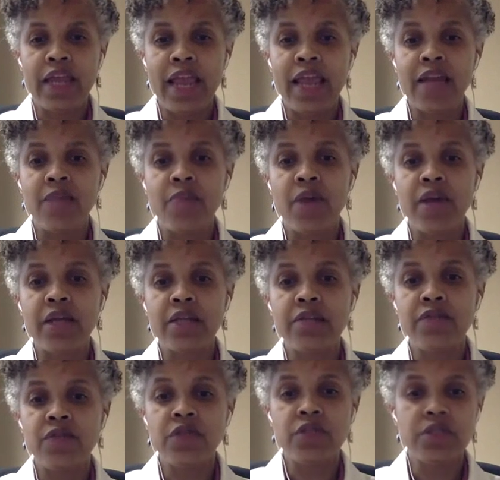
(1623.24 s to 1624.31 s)
antibody
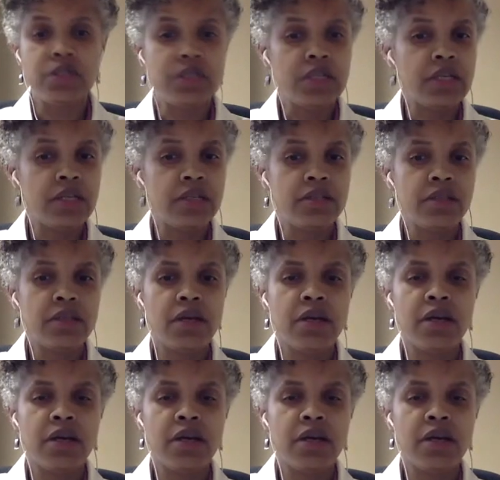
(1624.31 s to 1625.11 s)
deficiencies,